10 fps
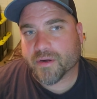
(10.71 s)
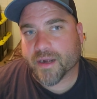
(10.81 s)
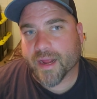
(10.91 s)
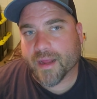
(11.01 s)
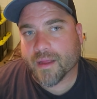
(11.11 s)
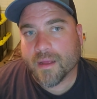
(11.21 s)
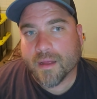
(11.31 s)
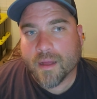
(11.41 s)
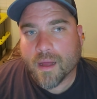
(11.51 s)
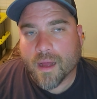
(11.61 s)
doing today?
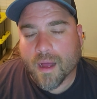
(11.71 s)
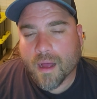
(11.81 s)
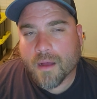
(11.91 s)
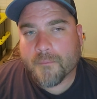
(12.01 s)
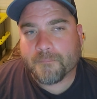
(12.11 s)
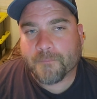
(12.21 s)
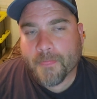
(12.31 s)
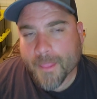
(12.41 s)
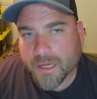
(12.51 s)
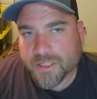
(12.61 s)

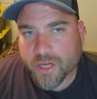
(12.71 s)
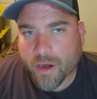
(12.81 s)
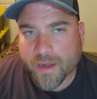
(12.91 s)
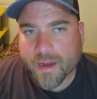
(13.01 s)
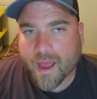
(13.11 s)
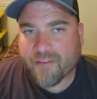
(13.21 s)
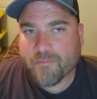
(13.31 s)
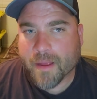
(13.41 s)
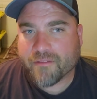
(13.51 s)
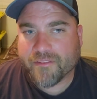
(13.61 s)
Sorry, I
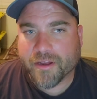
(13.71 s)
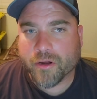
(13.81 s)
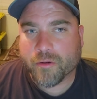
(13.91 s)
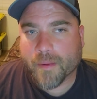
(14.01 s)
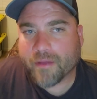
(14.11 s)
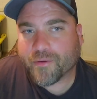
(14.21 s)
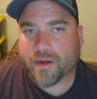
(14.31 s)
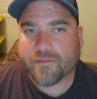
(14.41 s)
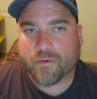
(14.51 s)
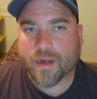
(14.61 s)
haven't made a video in about 3
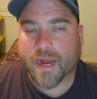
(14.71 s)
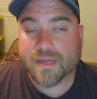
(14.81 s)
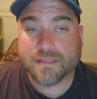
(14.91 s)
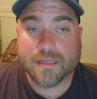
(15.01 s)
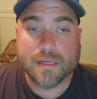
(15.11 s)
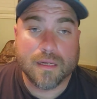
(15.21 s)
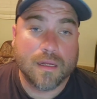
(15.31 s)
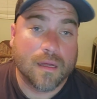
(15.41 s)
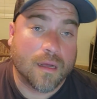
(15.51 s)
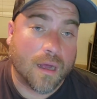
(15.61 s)
or 4 days.
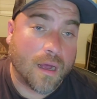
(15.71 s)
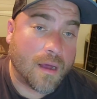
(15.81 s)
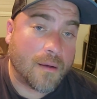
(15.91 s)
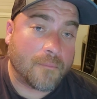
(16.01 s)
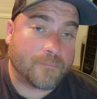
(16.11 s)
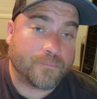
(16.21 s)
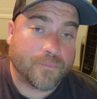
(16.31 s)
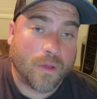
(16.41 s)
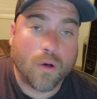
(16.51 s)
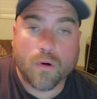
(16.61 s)

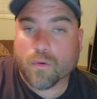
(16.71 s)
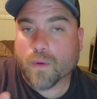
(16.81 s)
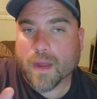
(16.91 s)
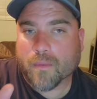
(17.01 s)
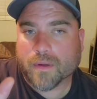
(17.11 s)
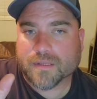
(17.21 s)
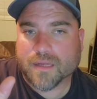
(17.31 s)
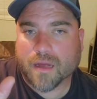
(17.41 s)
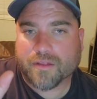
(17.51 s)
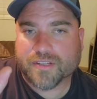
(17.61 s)
Wait one
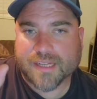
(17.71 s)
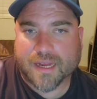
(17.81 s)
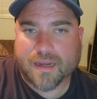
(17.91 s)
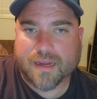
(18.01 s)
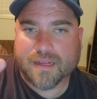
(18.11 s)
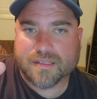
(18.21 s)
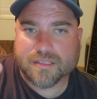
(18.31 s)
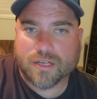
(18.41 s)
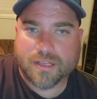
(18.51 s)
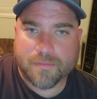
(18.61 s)
other second. Is
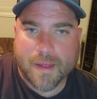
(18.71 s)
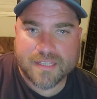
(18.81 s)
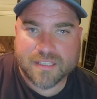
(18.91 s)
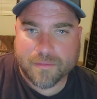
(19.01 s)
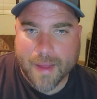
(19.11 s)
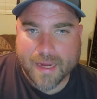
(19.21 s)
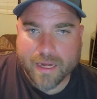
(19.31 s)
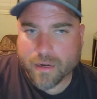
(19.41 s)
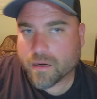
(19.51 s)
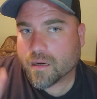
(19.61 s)
look at the mess in the back
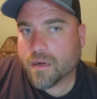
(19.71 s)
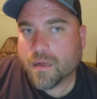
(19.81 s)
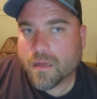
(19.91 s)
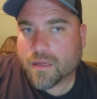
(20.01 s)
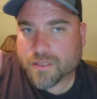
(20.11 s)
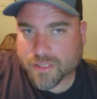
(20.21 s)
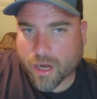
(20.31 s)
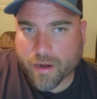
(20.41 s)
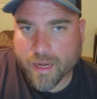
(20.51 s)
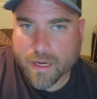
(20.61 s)
here.
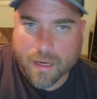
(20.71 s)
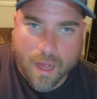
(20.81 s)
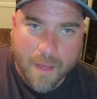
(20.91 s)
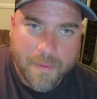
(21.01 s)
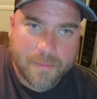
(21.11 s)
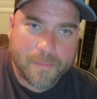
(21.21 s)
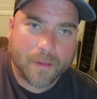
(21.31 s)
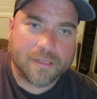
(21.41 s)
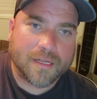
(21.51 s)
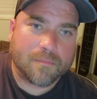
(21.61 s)
Sorry, I've been
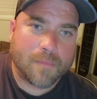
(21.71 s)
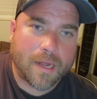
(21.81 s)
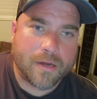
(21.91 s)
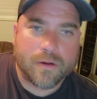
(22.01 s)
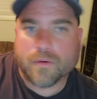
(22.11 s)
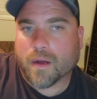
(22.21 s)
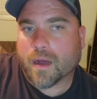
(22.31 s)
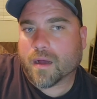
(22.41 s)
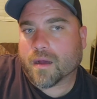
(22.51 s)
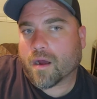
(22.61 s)
building my new
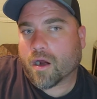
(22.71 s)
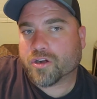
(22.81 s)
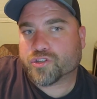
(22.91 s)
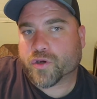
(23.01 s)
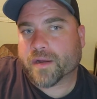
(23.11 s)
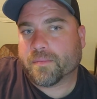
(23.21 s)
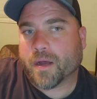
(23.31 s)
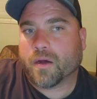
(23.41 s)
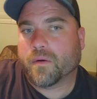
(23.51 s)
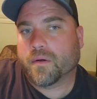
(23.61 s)
archery
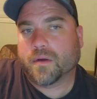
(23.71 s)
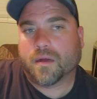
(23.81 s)
bow